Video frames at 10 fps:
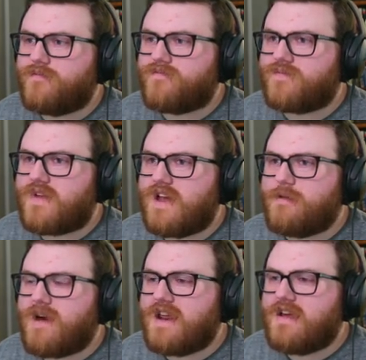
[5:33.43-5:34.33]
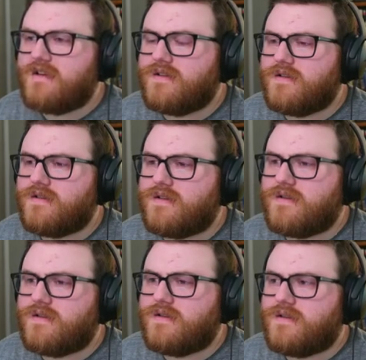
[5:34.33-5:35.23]
Anybody?
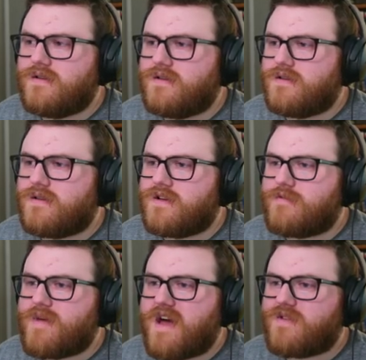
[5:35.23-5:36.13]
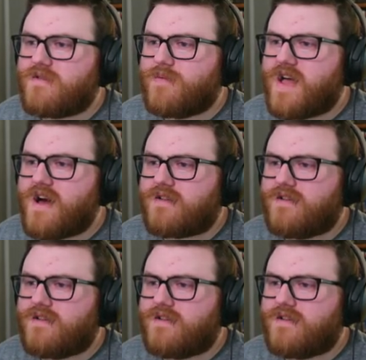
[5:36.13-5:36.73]
And the path is blocked.